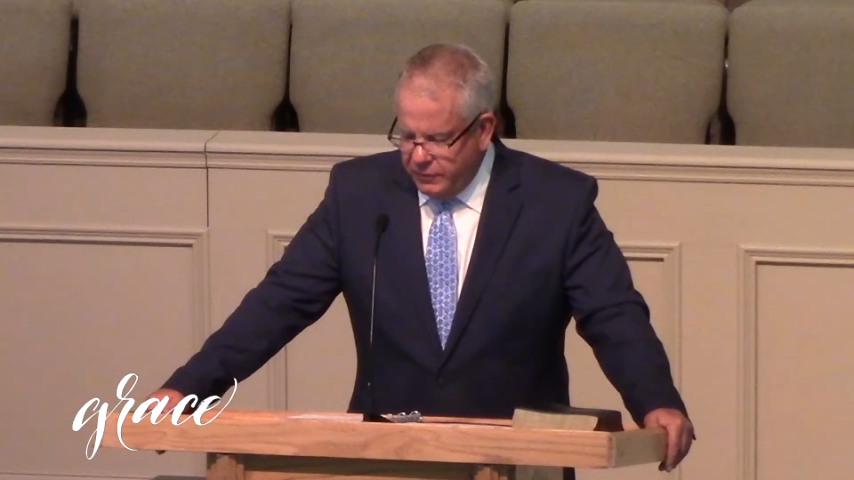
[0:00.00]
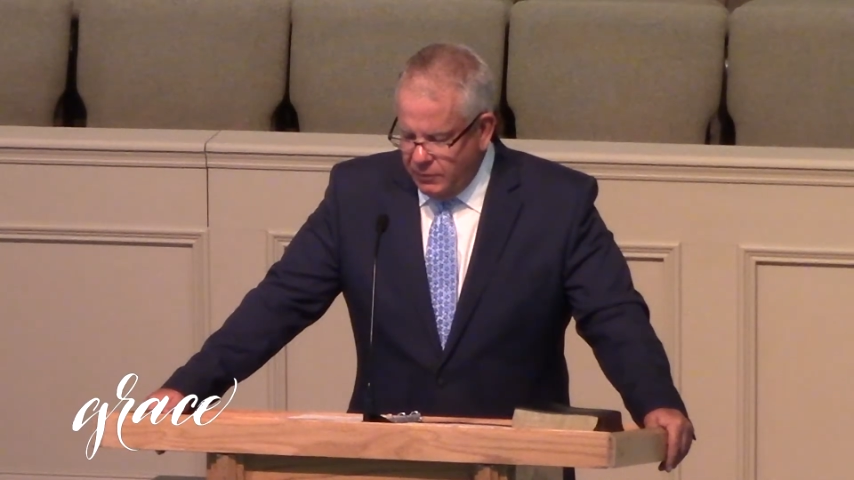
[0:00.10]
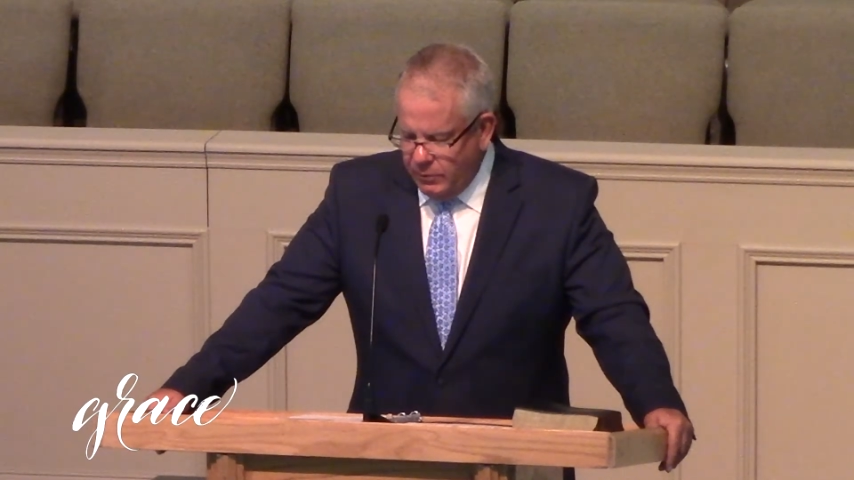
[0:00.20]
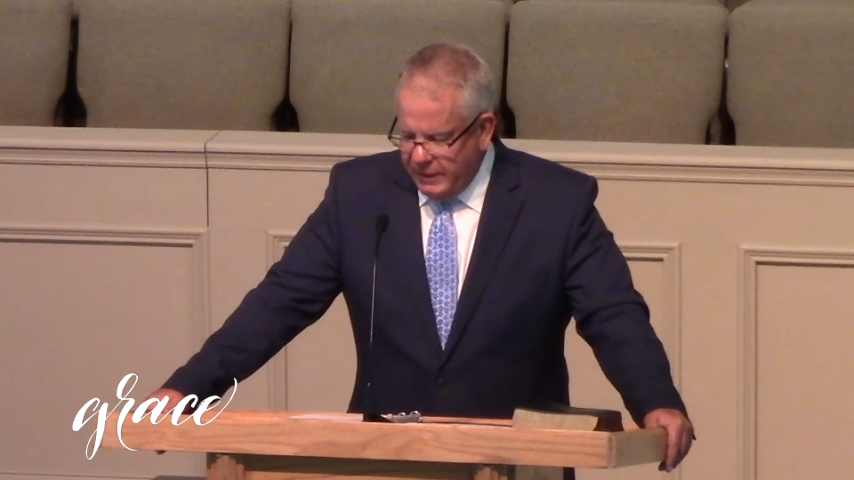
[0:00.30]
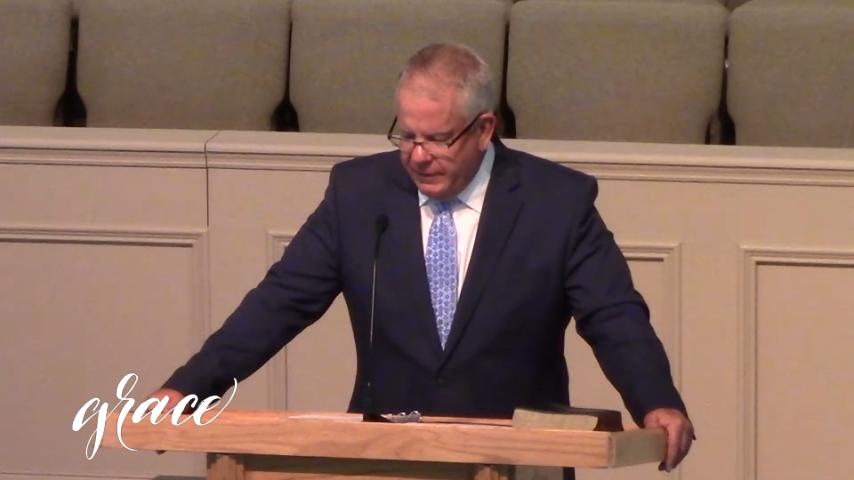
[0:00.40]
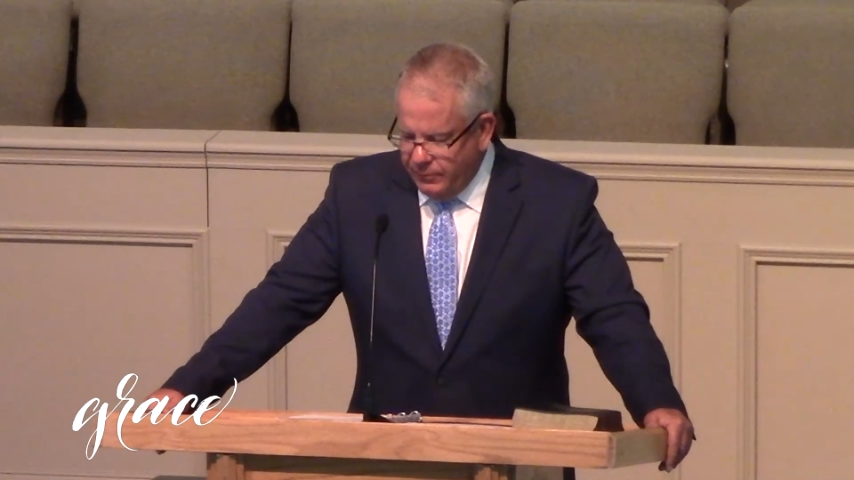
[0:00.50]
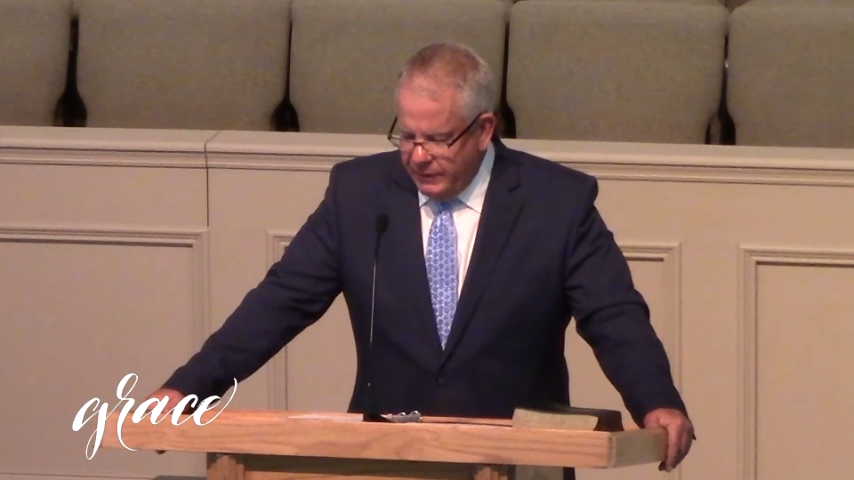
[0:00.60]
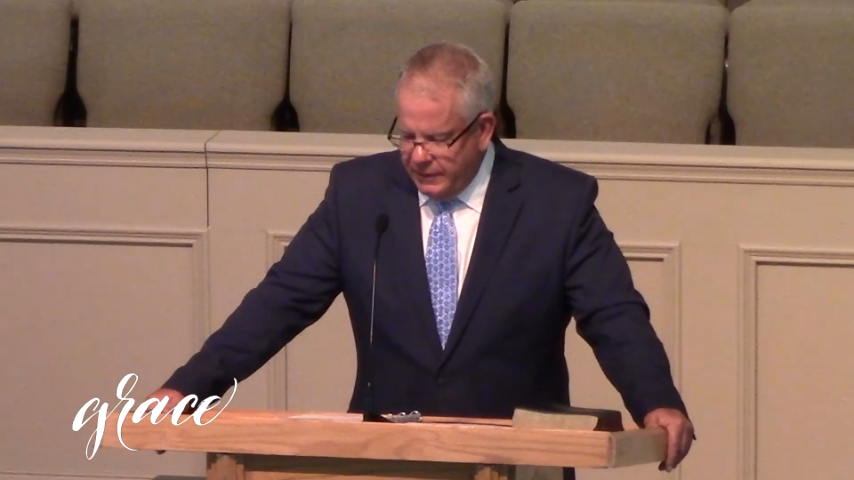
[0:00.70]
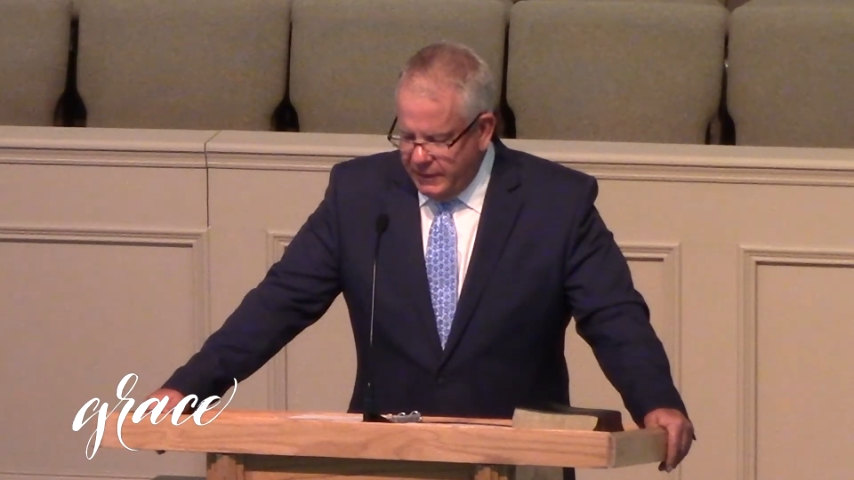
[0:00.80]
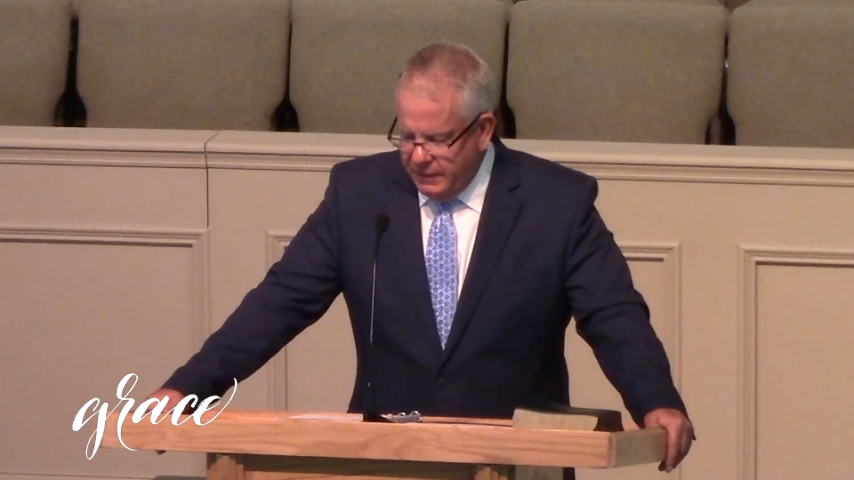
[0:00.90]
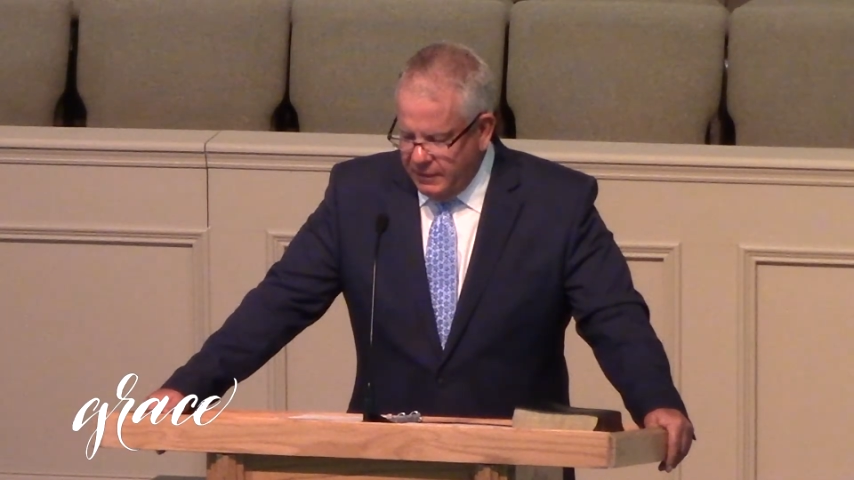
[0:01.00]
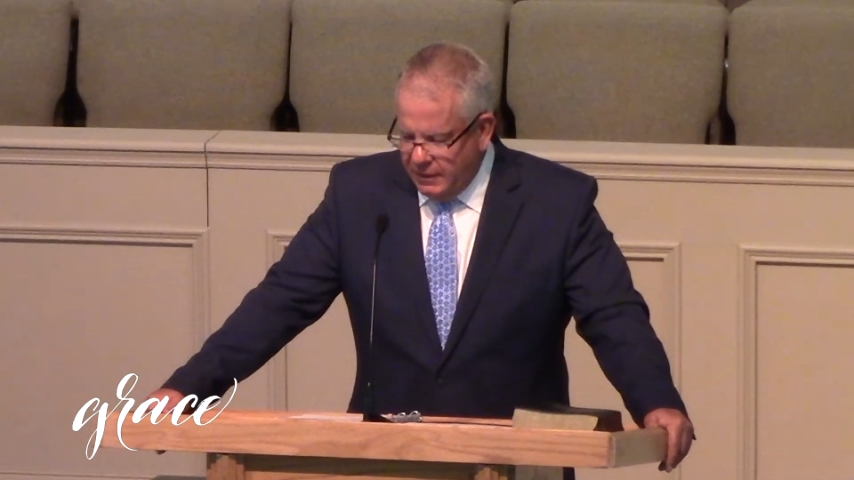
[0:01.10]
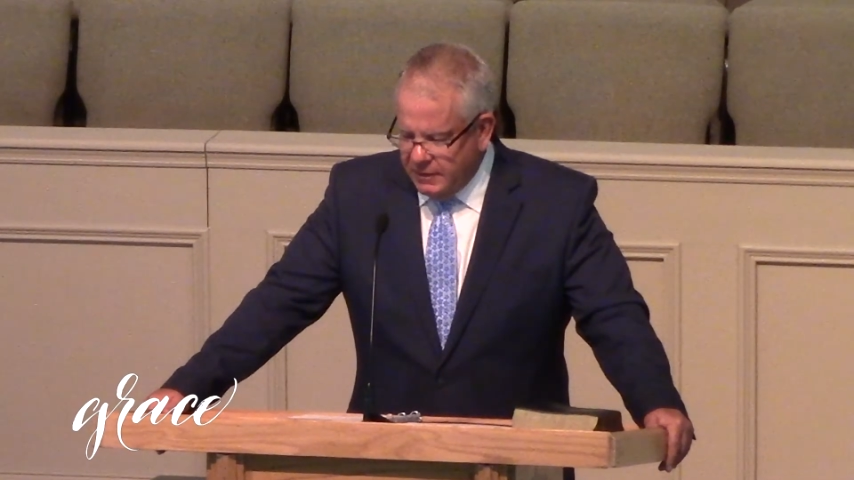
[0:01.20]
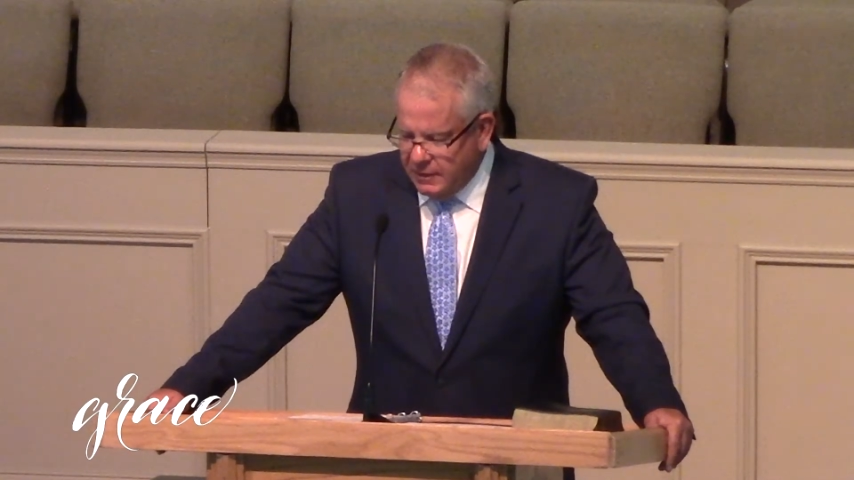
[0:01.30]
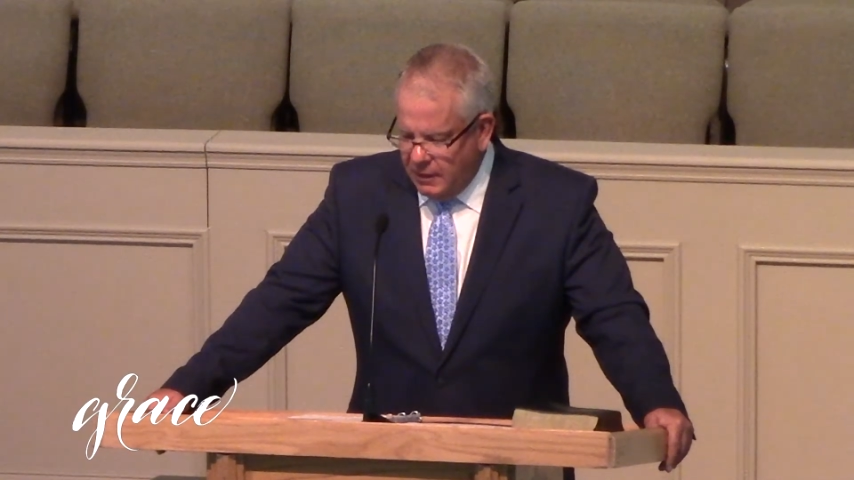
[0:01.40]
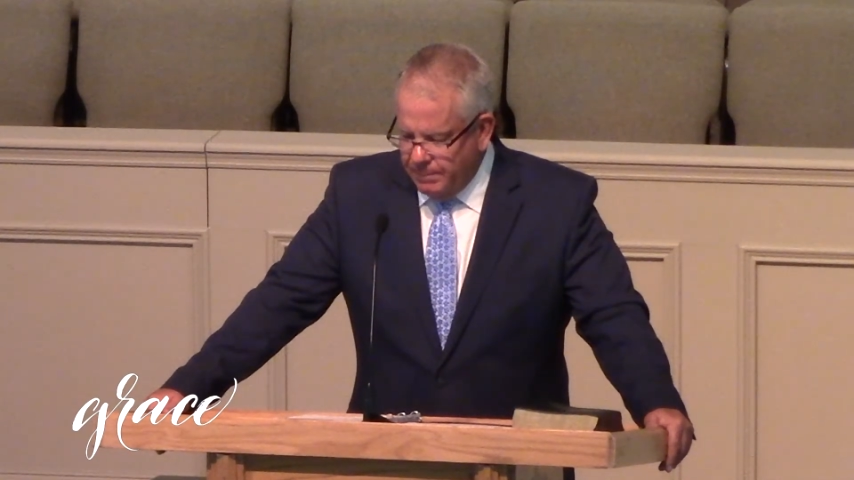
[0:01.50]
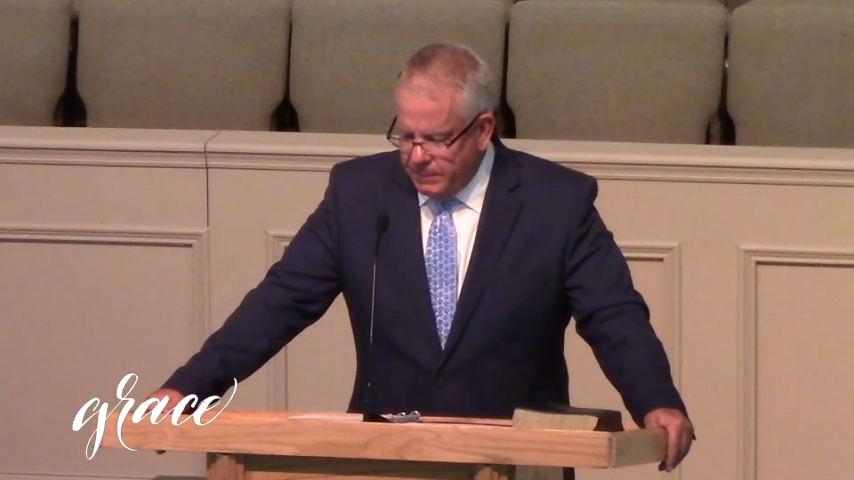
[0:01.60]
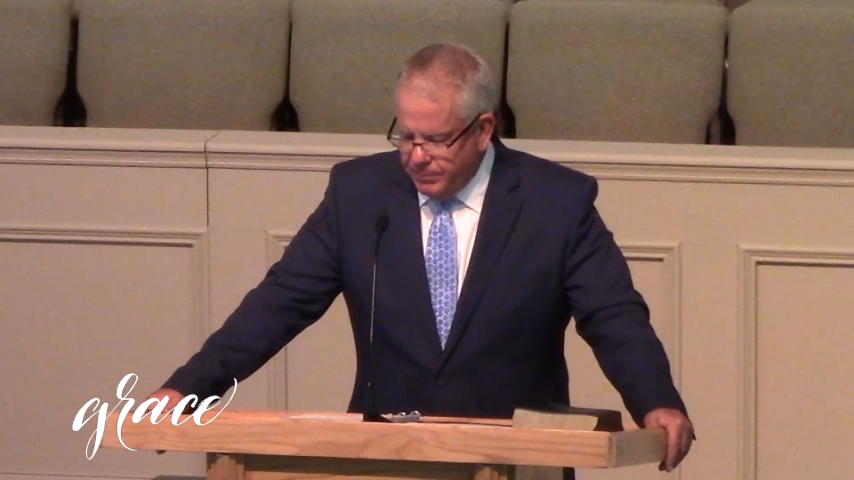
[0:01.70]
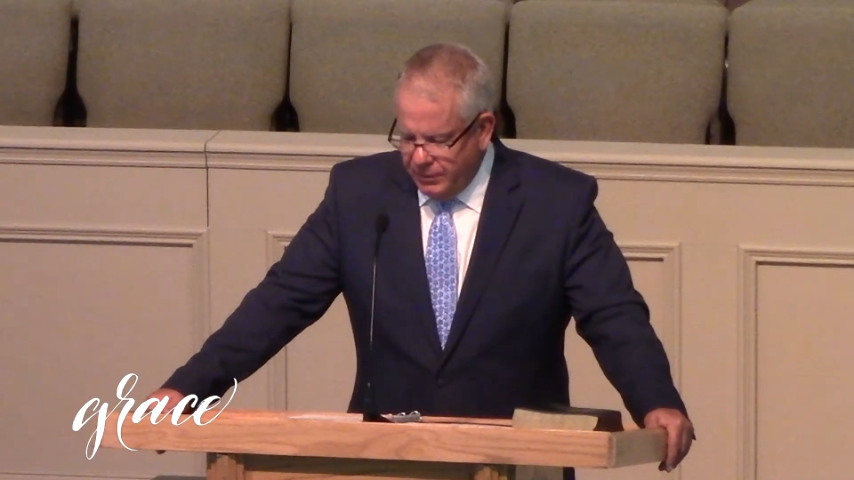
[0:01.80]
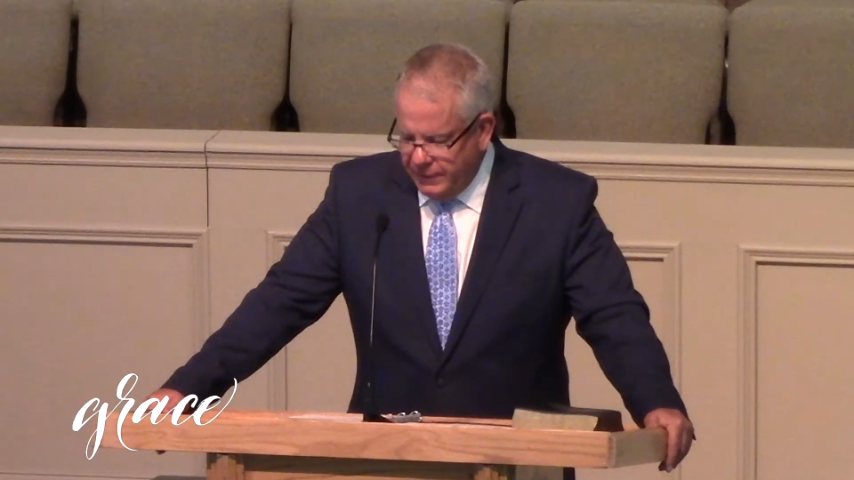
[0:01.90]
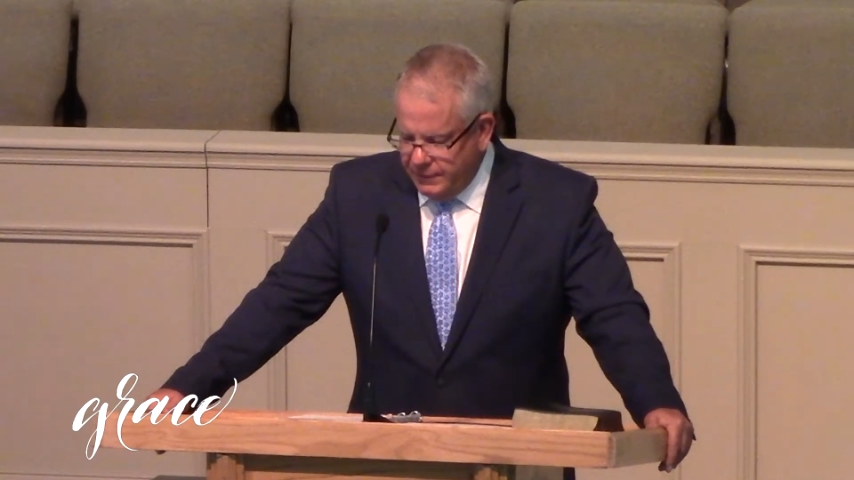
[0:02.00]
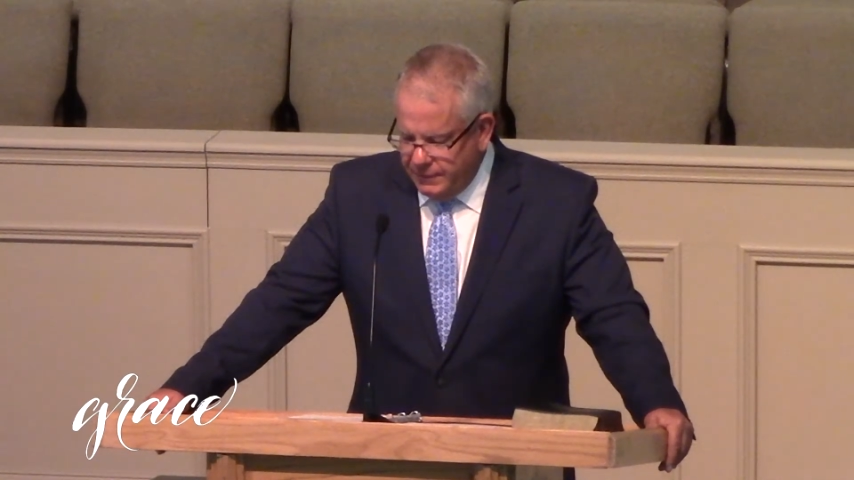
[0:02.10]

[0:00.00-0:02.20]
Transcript: in a way that we cannot contemplate.